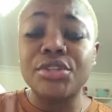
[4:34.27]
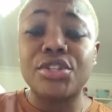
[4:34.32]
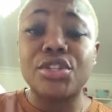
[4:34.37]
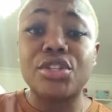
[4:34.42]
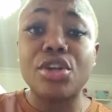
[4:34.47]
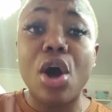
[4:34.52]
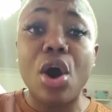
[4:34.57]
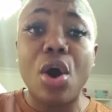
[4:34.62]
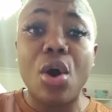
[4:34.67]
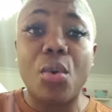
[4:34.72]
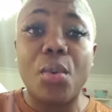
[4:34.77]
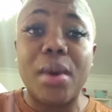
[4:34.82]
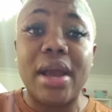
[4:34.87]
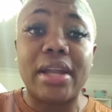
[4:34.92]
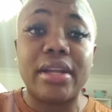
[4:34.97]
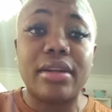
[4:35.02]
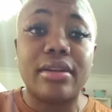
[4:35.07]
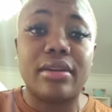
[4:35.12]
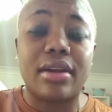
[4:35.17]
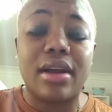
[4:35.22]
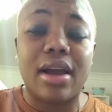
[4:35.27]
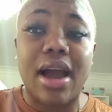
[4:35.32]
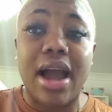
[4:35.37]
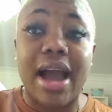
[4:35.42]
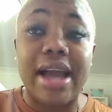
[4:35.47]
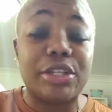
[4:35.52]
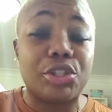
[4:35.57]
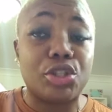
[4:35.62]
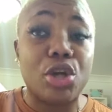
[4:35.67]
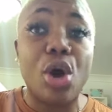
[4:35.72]
so when
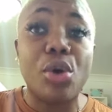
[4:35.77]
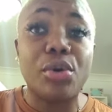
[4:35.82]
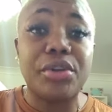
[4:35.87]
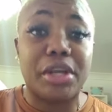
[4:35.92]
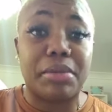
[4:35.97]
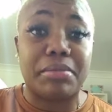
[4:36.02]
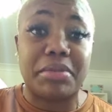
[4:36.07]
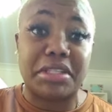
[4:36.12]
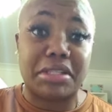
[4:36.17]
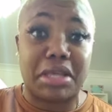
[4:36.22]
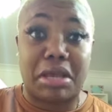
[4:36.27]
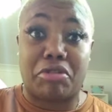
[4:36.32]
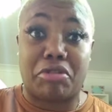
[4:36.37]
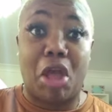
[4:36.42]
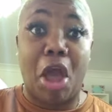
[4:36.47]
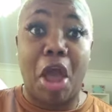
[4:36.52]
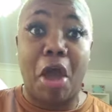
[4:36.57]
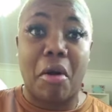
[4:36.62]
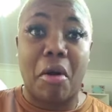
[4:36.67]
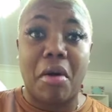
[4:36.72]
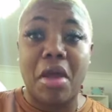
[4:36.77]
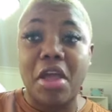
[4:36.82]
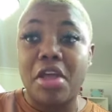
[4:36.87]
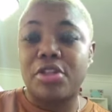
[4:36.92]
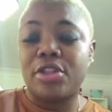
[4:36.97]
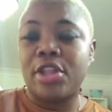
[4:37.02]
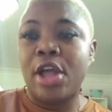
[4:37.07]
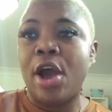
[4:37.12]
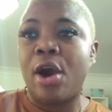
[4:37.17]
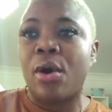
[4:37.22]
I told him, he said, no,
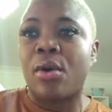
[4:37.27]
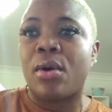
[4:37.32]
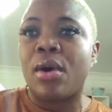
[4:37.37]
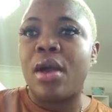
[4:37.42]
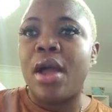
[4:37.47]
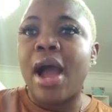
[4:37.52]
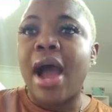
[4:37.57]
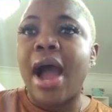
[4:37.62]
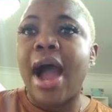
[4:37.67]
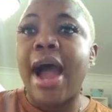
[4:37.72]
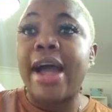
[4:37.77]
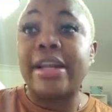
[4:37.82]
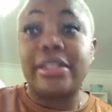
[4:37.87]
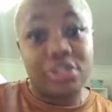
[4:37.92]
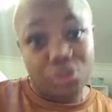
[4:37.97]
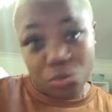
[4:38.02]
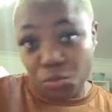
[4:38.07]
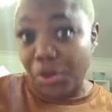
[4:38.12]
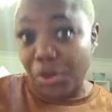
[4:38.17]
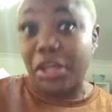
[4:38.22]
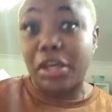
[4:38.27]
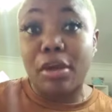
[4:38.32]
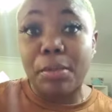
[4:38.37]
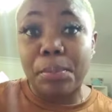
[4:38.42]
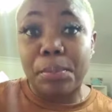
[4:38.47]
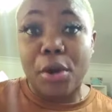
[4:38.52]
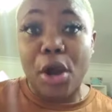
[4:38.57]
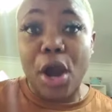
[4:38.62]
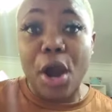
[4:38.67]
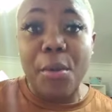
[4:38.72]
no. And we
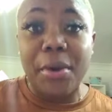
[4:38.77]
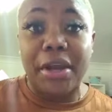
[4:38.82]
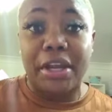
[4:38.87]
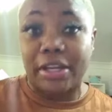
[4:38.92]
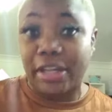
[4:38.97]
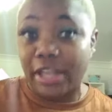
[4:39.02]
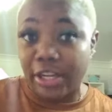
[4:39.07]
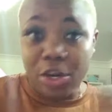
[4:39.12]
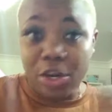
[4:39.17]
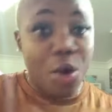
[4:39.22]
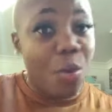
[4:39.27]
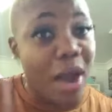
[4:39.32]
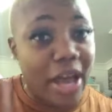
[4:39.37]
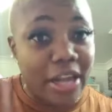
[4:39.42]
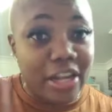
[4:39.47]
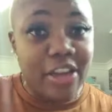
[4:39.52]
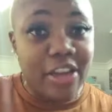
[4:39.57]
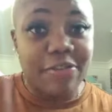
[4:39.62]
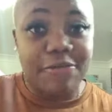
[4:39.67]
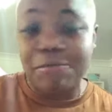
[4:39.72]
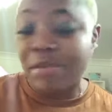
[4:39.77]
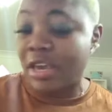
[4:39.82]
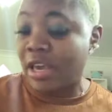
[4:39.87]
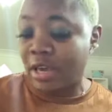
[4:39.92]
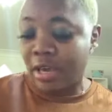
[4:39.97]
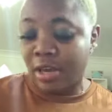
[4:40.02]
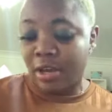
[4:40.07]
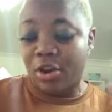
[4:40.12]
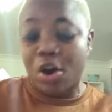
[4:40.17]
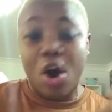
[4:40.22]
keep going. You know what? Leave
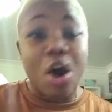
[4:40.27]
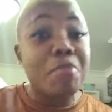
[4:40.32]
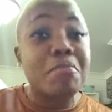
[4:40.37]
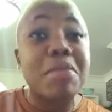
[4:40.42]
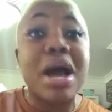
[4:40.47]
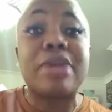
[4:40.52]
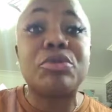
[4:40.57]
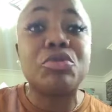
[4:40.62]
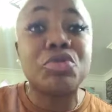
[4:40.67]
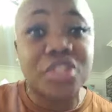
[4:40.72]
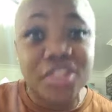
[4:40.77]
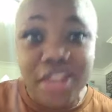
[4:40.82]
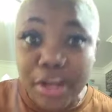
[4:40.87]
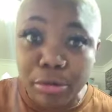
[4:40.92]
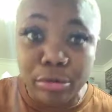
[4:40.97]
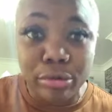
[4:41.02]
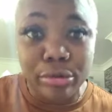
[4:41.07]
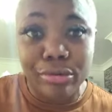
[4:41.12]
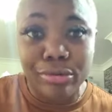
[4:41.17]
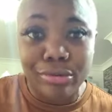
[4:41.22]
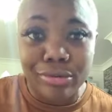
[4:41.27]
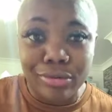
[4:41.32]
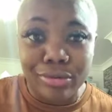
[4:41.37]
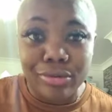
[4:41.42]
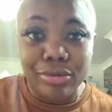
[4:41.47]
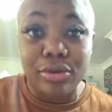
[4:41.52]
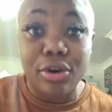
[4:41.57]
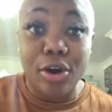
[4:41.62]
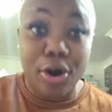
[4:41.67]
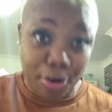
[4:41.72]
me. Okpanuselu.
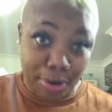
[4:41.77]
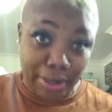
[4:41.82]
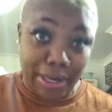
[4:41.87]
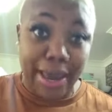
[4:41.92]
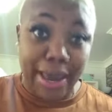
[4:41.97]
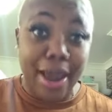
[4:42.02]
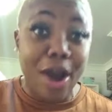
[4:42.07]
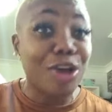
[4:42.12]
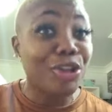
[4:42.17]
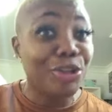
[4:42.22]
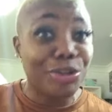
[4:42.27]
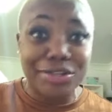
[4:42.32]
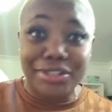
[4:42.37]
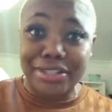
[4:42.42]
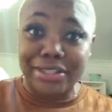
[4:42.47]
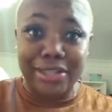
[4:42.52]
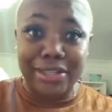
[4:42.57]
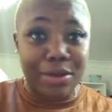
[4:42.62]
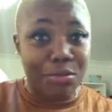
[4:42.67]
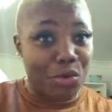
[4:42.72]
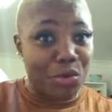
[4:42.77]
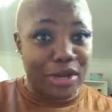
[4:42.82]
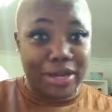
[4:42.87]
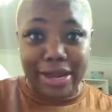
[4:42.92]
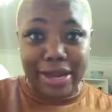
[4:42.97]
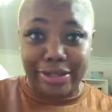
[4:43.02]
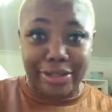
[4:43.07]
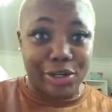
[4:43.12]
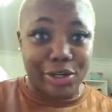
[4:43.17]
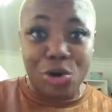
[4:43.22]
Okay, all those names when
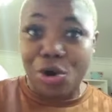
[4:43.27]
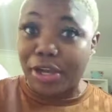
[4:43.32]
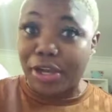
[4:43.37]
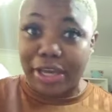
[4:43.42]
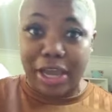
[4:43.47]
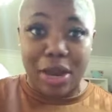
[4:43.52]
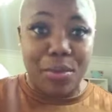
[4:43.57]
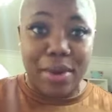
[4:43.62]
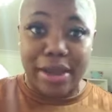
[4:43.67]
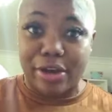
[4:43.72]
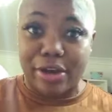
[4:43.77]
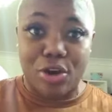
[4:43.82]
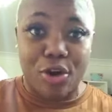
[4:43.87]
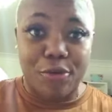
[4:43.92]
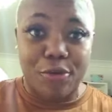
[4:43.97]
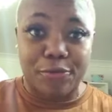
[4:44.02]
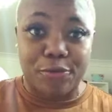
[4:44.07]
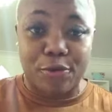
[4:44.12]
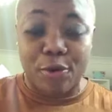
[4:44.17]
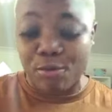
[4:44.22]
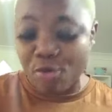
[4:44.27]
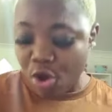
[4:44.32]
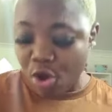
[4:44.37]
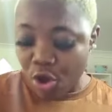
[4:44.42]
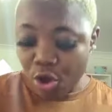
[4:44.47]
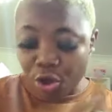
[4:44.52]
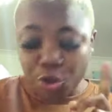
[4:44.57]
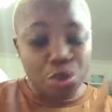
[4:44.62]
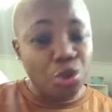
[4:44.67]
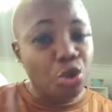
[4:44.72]
I they call, get where it come from.
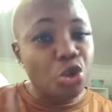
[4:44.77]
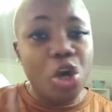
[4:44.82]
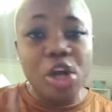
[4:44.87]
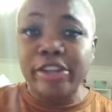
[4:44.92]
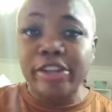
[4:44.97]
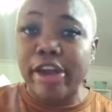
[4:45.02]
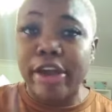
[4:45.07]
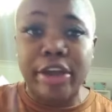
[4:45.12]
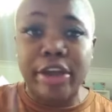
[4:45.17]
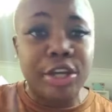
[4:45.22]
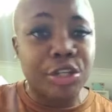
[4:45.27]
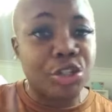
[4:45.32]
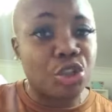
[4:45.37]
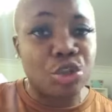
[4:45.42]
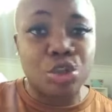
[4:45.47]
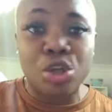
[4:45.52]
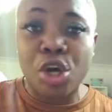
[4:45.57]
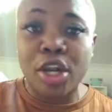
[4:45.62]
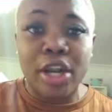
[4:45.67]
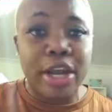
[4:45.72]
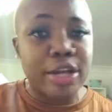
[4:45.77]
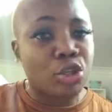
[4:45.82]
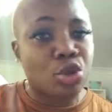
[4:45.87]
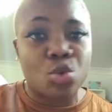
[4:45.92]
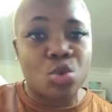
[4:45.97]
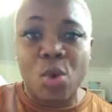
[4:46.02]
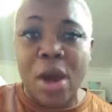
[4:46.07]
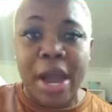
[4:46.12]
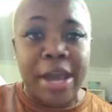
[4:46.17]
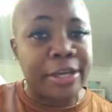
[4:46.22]
You know they eat, you know, let
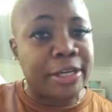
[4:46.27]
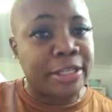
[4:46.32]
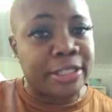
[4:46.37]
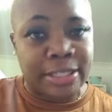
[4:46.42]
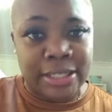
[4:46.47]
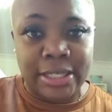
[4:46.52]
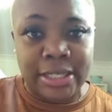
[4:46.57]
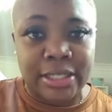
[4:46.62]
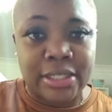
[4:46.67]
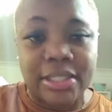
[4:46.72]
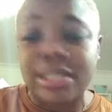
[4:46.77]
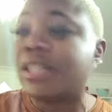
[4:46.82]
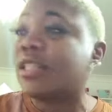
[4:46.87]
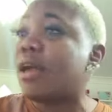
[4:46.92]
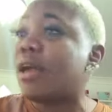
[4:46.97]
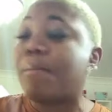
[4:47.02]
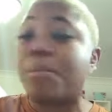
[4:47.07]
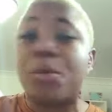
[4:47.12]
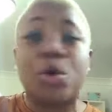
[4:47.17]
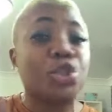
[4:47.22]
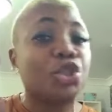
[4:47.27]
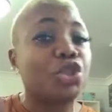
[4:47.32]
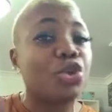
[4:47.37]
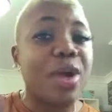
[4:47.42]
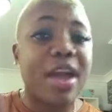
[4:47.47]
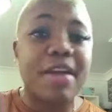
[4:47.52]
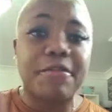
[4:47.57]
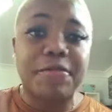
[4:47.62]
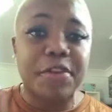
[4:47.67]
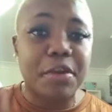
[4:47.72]
one eat. If they pursue
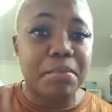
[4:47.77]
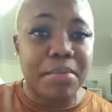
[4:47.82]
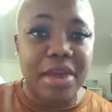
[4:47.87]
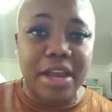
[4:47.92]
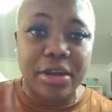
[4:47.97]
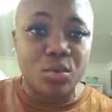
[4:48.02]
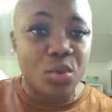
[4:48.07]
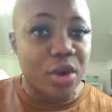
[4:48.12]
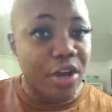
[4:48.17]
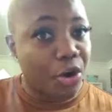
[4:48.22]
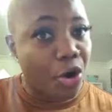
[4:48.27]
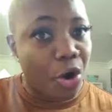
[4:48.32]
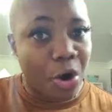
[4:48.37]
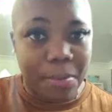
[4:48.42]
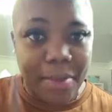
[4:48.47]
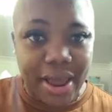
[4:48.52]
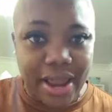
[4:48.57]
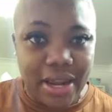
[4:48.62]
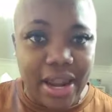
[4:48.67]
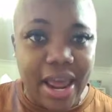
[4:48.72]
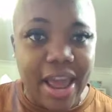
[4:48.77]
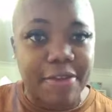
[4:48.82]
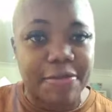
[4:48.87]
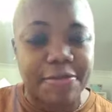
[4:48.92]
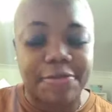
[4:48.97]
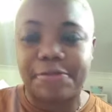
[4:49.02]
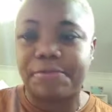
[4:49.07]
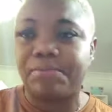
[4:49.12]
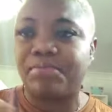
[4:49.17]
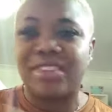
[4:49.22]
every man will come and
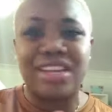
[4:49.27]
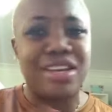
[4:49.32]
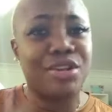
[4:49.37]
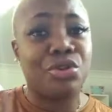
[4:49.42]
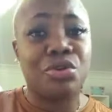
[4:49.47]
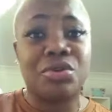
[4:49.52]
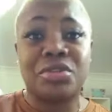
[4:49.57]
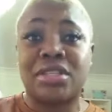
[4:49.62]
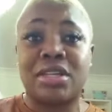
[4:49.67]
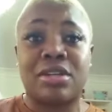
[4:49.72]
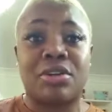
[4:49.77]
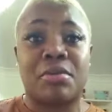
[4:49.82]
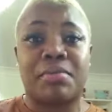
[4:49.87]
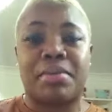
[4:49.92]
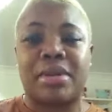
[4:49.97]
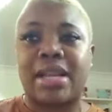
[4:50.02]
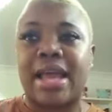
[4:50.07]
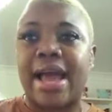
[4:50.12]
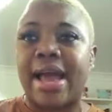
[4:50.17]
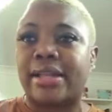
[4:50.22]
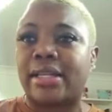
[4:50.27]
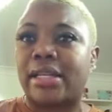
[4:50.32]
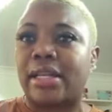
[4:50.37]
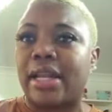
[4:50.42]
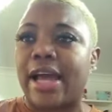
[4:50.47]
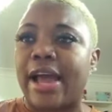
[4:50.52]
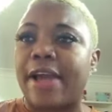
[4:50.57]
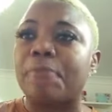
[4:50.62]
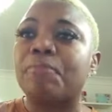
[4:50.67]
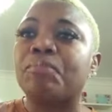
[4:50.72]
left. You know, say not be lie, they
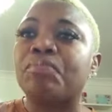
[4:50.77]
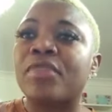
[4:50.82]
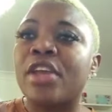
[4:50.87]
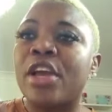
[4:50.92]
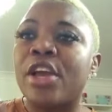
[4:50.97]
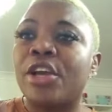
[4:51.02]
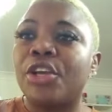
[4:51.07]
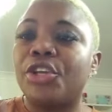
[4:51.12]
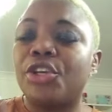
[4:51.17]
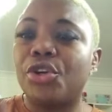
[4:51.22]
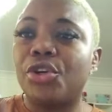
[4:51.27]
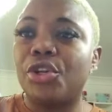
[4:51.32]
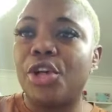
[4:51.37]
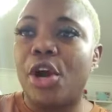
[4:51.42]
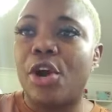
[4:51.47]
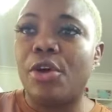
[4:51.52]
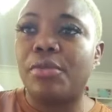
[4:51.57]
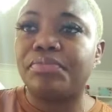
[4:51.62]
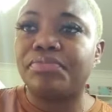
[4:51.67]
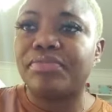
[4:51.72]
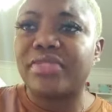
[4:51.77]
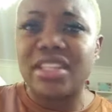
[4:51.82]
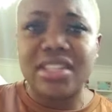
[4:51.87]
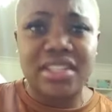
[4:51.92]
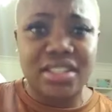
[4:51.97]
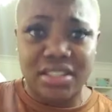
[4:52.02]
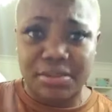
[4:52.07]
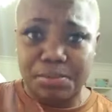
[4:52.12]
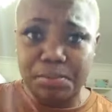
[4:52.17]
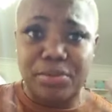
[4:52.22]
lie. You know,
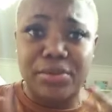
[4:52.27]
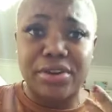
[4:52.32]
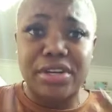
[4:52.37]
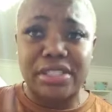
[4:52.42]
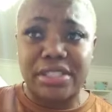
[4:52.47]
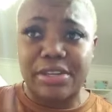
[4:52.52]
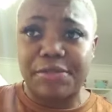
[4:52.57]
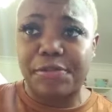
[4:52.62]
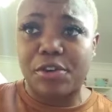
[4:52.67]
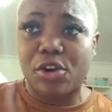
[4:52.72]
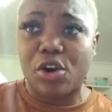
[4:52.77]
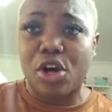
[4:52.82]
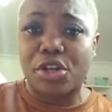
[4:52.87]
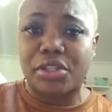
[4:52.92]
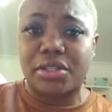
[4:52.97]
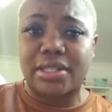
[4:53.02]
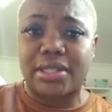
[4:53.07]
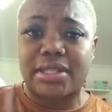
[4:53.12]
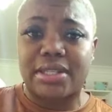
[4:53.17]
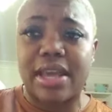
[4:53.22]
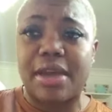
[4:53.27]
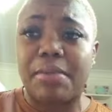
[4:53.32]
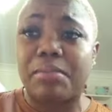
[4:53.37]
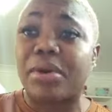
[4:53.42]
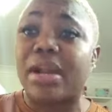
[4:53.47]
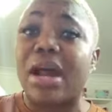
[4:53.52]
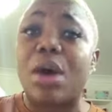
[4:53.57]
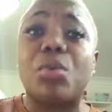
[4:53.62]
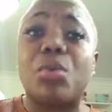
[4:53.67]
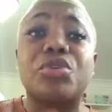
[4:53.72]
this is pretty difficult to say,
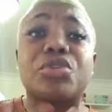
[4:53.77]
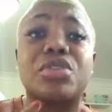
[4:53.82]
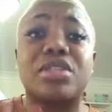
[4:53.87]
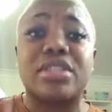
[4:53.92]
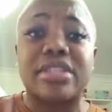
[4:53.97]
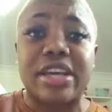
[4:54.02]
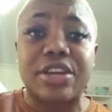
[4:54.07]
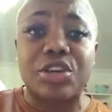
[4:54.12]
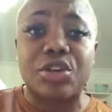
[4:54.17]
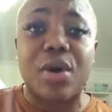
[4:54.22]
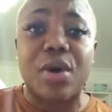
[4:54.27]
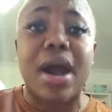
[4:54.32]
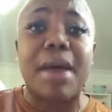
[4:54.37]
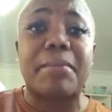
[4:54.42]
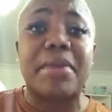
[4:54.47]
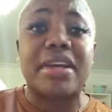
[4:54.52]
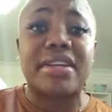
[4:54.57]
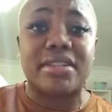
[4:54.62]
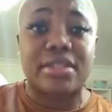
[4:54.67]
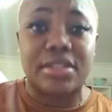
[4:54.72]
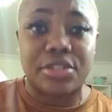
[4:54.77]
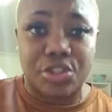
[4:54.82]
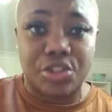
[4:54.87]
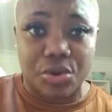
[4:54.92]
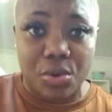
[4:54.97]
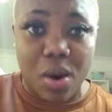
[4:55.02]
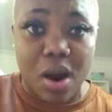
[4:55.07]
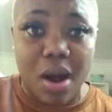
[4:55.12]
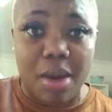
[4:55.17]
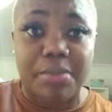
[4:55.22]
but I want to tell you how amazing
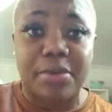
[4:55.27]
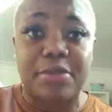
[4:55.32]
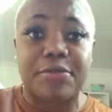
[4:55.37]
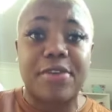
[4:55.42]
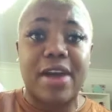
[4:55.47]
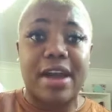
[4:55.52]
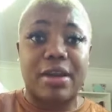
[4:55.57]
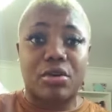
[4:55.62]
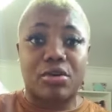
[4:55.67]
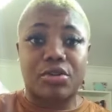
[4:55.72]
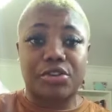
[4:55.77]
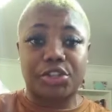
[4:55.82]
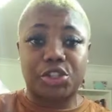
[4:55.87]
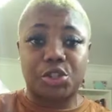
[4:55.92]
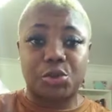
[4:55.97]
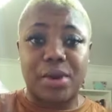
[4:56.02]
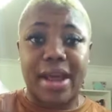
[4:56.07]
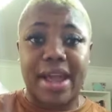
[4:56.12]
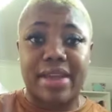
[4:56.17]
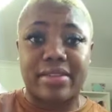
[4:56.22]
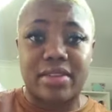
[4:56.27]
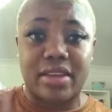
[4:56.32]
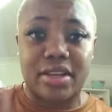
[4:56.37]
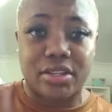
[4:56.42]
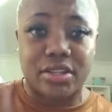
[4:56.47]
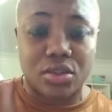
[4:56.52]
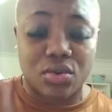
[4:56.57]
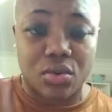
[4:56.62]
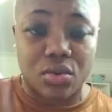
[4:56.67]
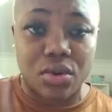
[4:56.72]
you are. Before I can reach where I
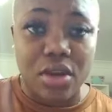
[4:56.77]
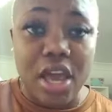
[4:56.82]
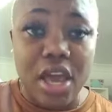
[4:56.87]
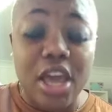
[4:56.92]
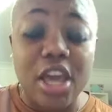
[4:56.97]
did, so